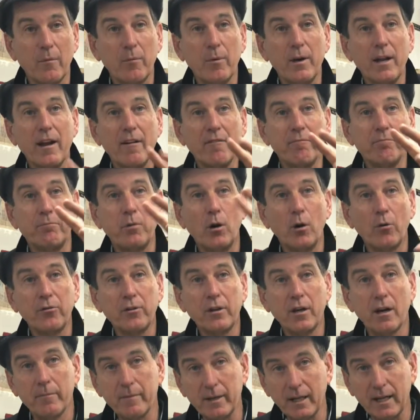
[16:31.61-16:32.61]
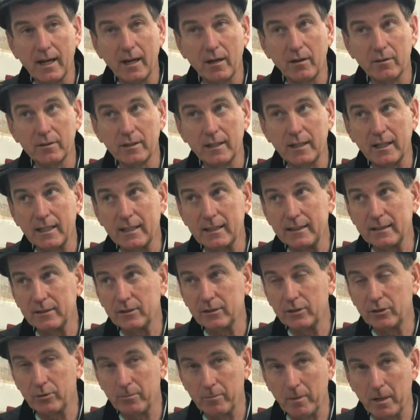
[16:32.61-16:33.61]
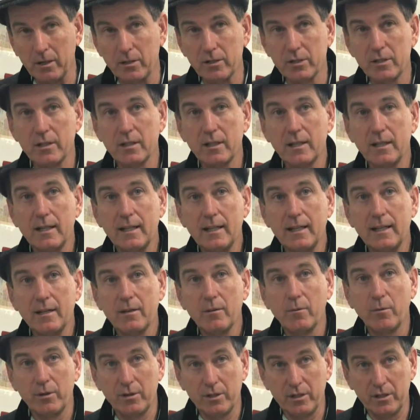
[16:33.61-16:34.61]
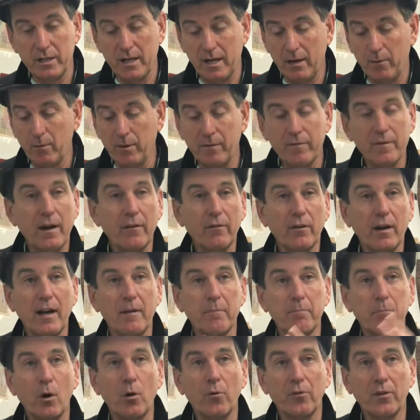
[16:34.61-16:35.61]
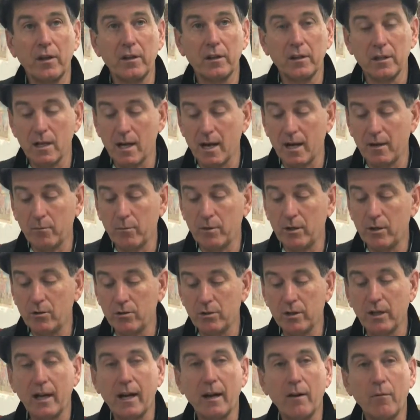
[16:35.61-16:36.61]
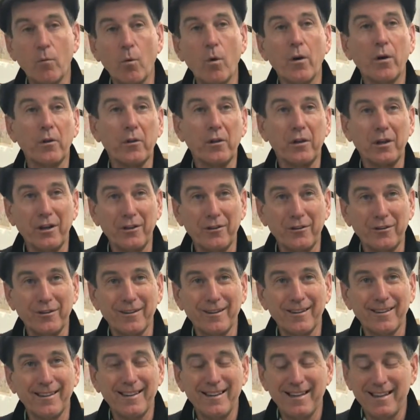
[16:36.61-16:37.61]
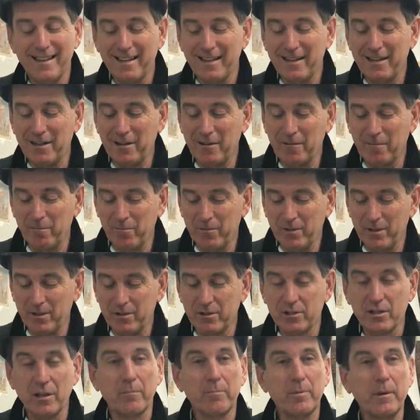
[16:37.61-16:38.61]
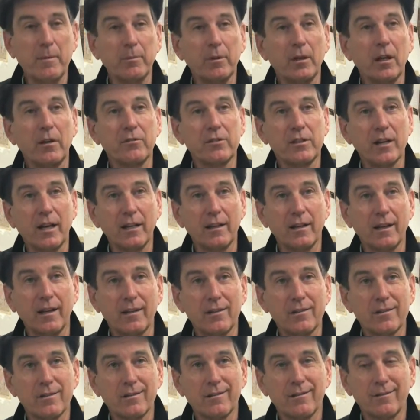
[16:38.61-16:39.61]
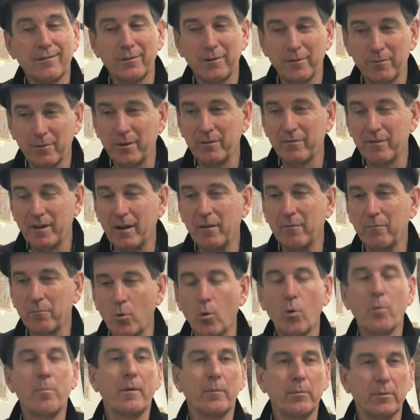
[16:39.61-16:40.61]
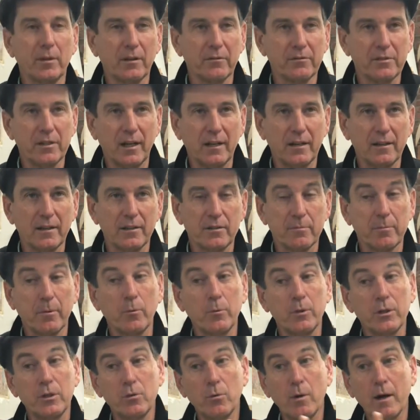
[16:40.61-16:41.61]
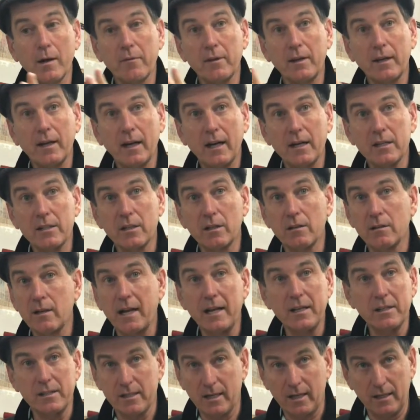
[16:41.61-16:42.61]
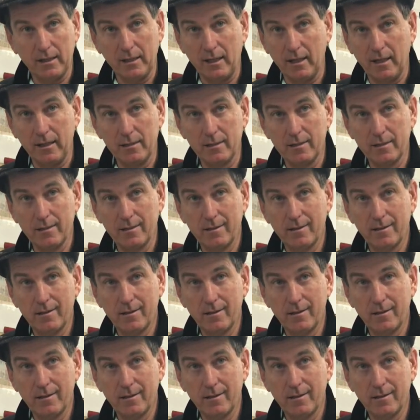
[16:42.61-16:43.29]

And we have both coming out in 2 months, which is neat. We've never had both on the line. We usually have one or the other. Some people love sightlines. We found more people love sightlines. But we do have the guys that hate sightlines.